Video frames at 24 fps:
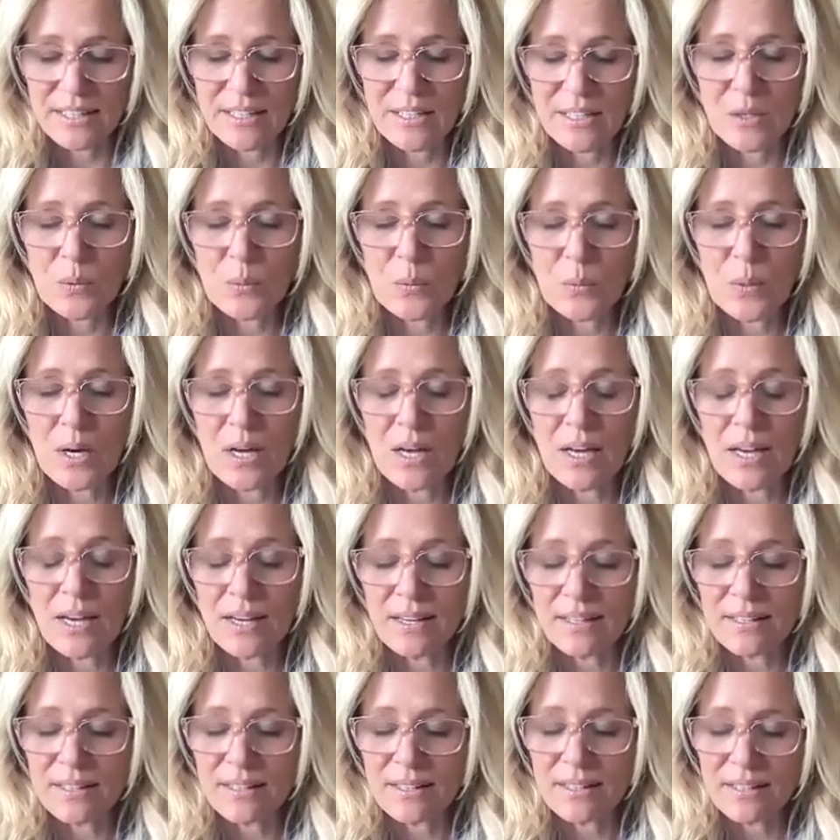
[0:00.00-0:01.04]
and you
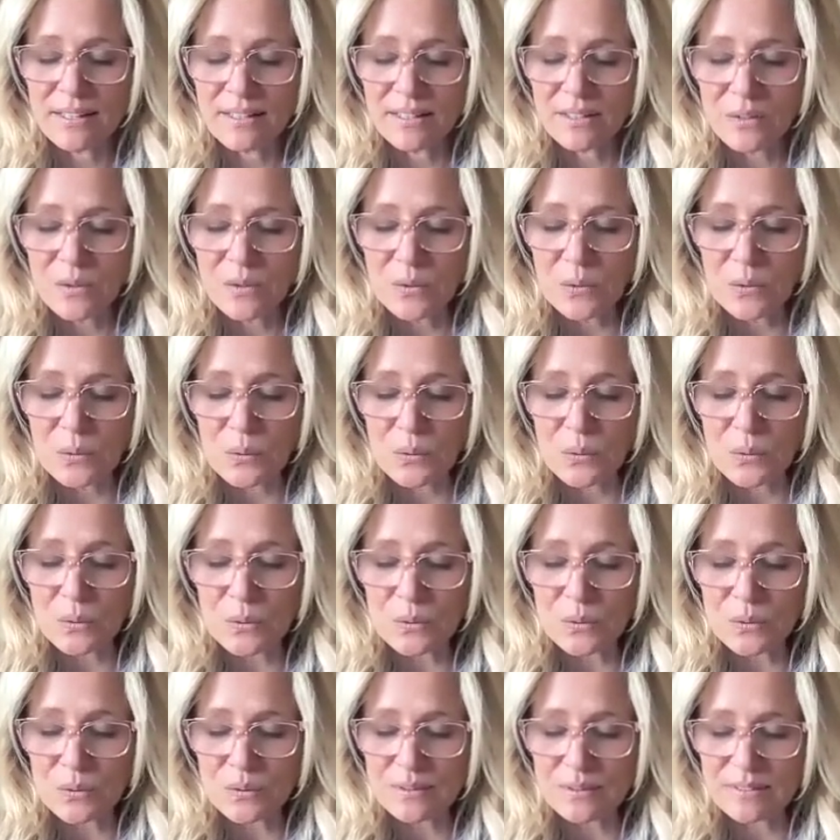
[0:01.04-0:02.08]
walk in
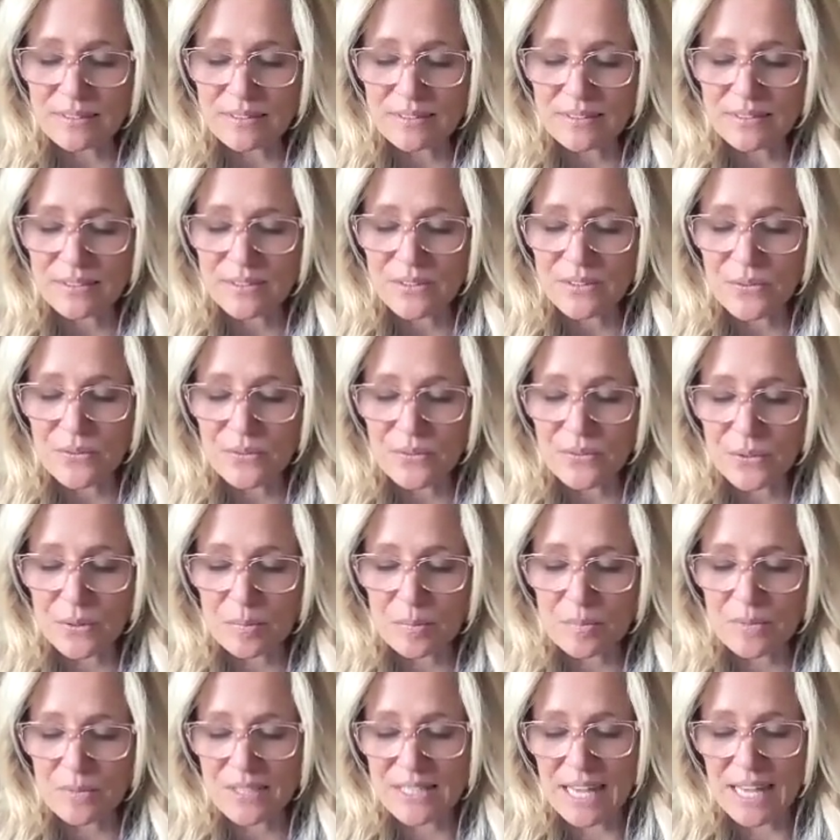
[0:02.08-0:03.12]
cool,
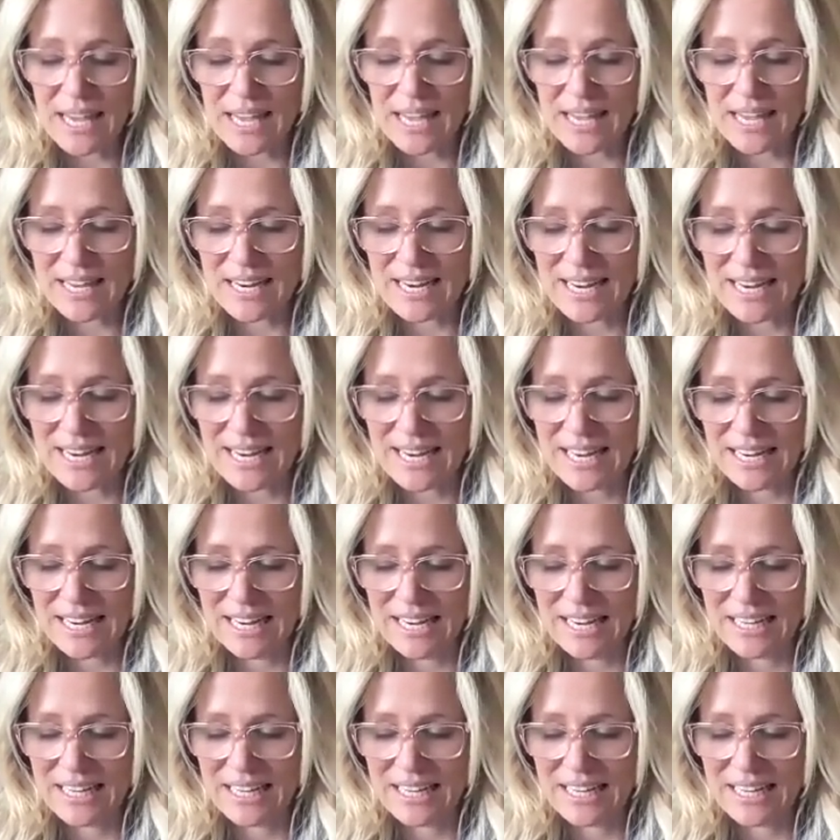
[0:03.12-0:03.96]
firm sand.